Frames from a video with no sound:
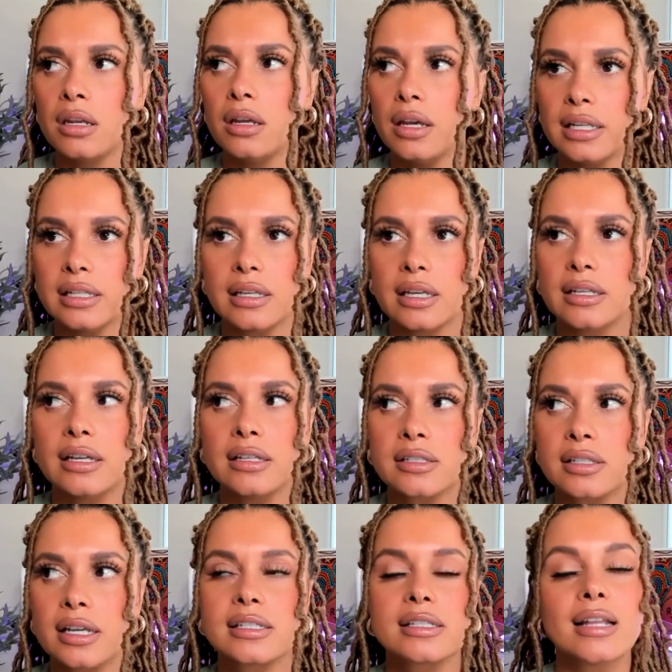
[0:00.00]

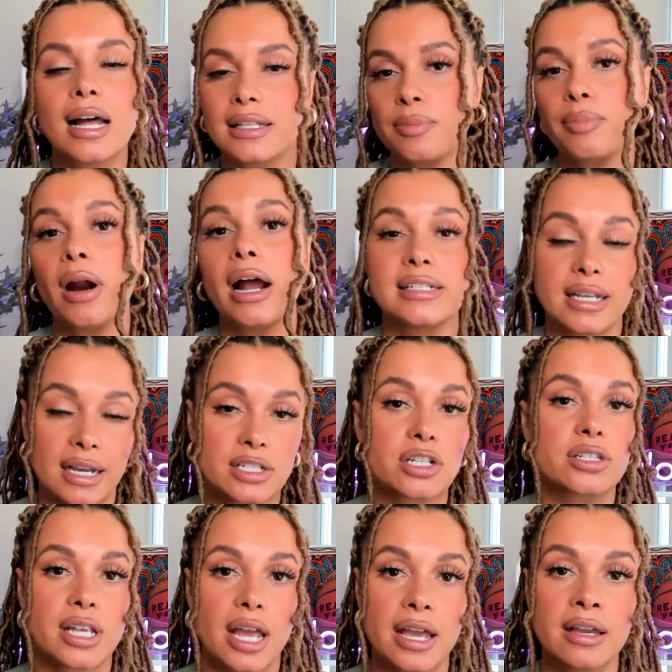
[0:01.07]
It's not surprising, I
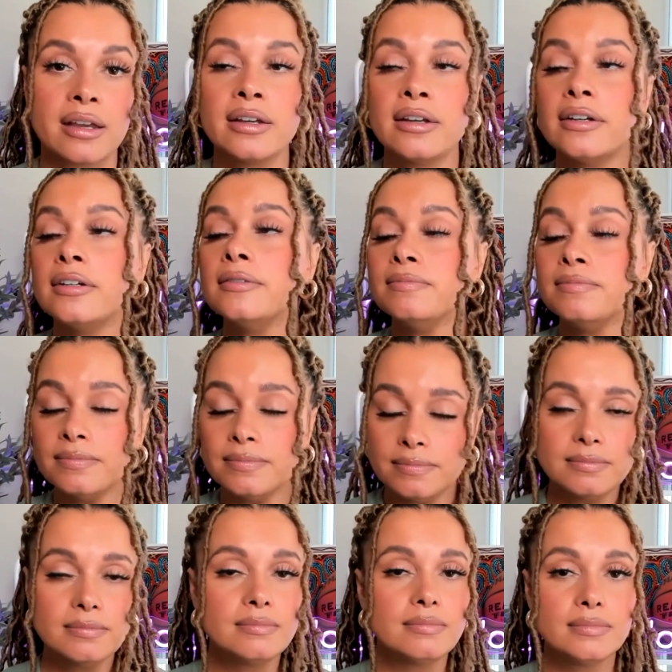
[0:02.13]
should say,
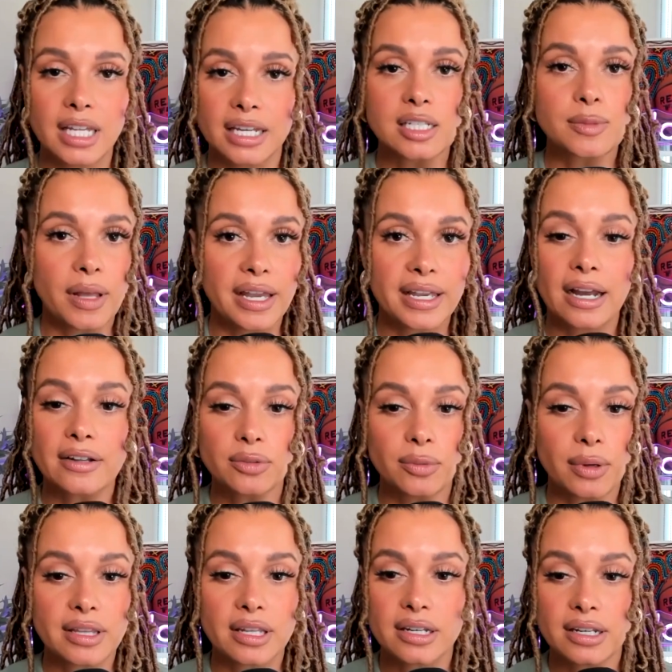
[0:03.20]
that it's playing out the
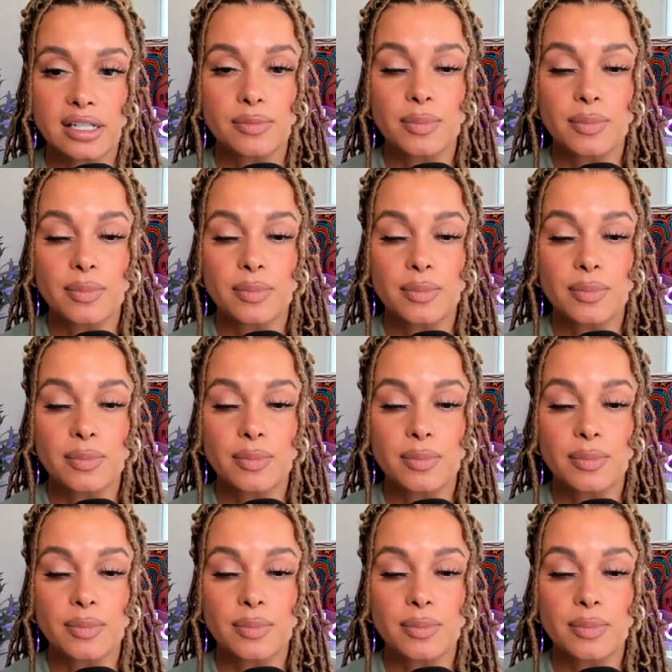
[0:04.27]
way that it is.